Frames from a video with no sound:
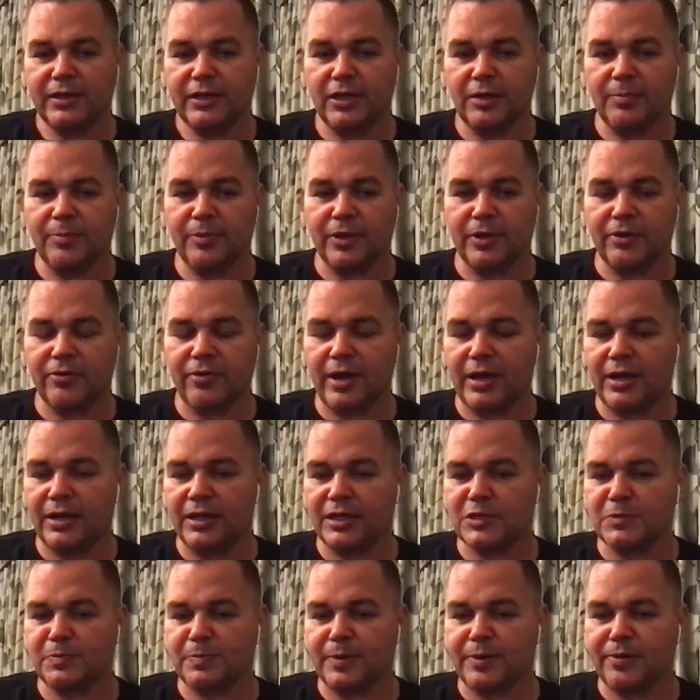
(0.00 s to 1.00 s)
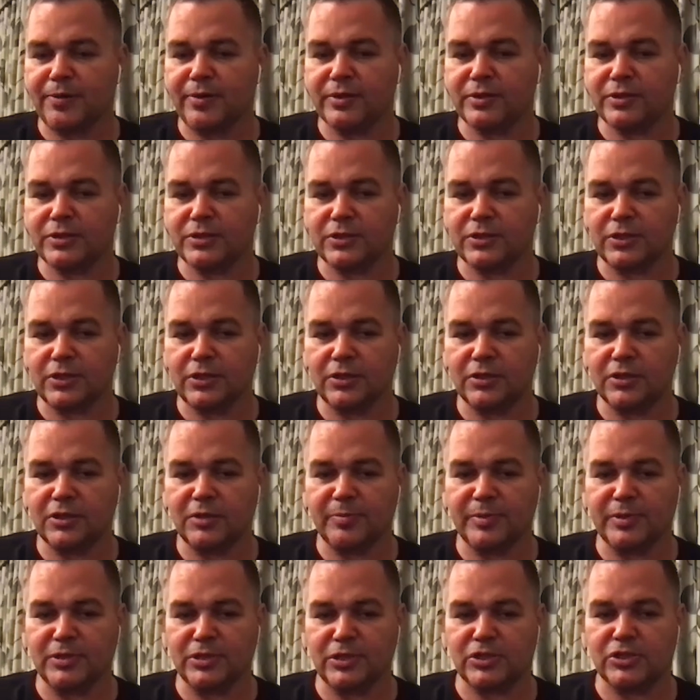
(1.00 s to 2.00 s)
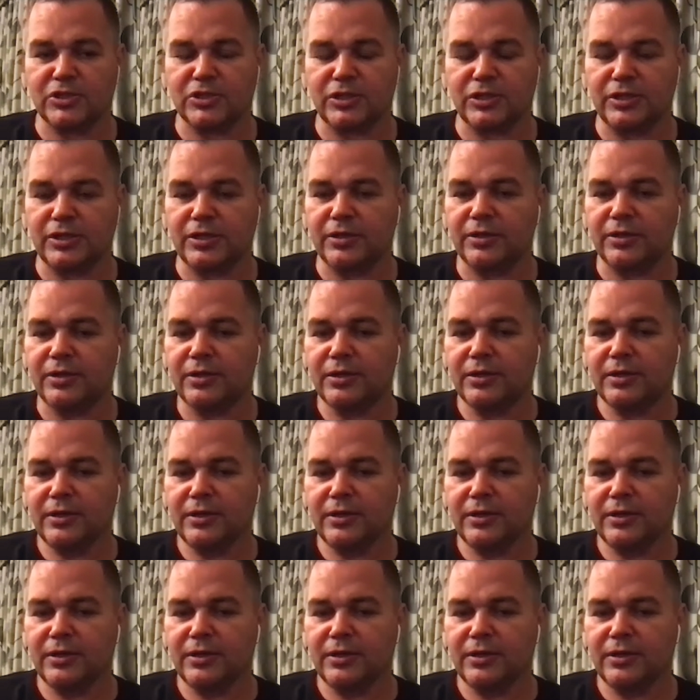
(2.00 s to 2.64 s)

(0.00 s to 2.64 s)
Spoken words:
I bring great experience to the position and